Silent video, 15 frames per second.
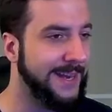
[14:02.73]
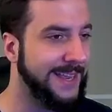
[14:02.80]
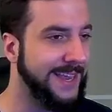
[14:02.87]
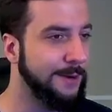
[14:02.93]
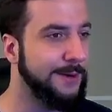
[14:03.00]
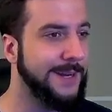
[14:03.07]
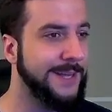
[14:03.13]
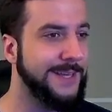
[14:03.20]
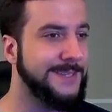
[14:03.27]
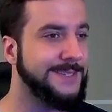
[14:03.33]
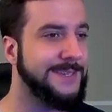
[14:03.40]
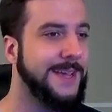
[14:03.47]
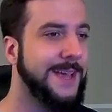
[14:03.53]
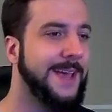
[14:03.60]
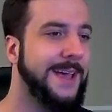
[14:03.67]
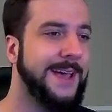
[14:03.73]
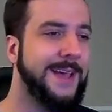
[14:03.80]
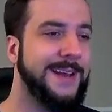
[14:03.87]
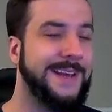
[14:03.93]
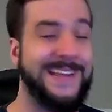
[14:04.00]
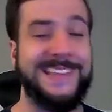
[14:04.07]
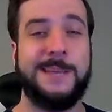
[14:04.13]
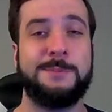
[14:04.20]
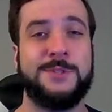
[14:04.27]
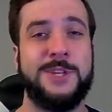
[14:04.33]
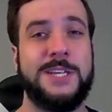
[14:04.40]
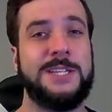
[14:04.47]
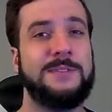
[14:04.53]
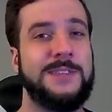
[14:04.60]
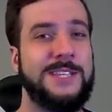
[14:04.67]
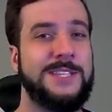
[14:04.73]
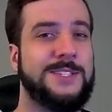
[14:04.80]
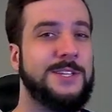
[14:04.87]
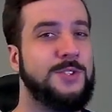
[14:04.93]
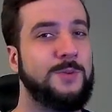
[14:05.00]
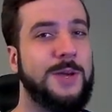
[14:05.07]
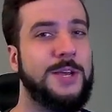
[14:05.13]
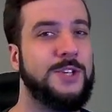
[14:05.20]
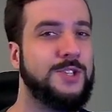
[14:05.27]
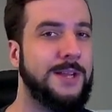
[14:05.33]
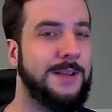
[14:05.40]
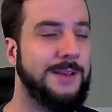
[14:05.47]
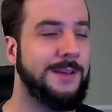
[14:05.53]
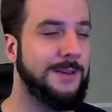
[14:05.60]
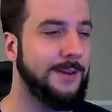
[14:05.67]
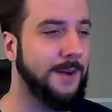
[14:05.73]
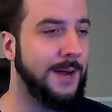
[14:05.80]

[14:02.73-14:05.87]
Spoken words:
and here it is. Now, the objective in this situation,